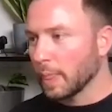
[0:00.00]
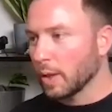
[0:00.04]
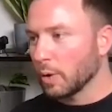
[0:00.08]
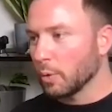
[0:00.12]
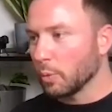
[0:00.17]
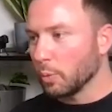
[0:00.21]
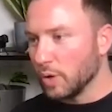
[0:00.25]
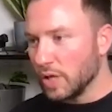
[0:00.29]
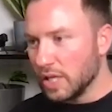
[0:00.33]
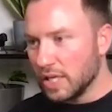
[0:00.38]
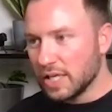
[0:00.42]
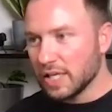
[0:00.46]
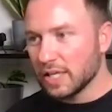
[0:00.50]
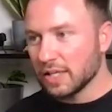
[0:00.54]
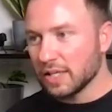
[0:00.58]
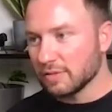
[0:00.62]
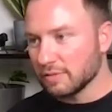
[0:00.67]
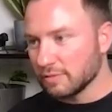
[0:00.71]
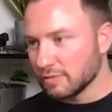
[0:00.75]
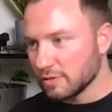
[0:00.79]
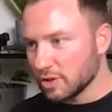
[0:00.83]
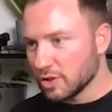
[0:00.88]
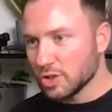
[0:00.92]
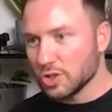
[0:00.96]
we
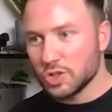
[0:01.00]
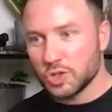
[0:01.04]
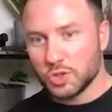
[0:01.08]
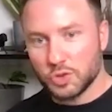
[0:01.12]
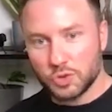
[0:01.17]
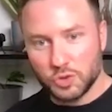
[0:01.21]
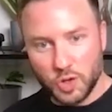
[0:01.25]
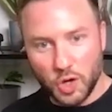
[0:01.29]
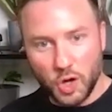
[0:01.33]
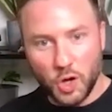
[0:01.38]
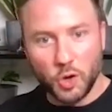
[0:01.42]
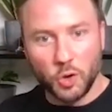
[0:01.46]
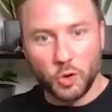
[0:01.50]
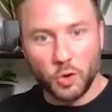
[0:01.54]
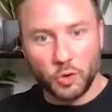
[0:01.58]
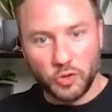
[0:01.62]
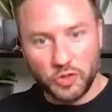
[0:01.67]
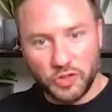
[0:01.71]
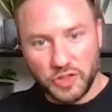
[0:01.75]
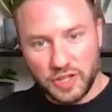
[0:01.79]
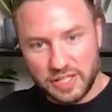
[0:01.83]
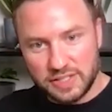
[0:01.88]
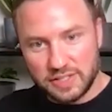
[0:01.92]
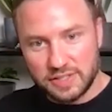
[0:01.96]
can control
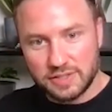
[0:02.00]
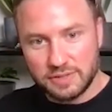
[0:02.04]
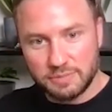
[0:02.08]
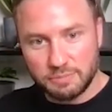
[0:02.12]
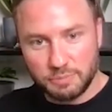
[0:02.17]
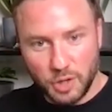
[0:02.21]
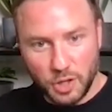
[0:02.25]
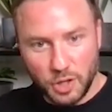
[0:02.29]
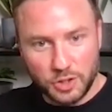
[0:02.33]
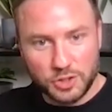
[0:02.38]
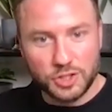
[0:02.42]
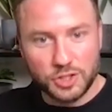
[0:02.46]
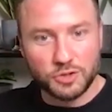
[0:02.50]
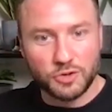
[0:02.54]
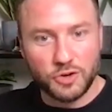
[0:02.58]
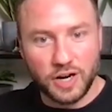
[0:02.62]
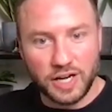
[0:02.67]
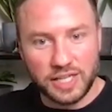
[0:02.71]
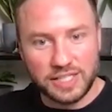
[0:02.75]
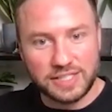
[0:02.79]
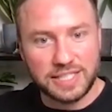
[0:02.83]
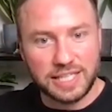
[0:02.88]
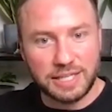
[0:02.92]
this motorized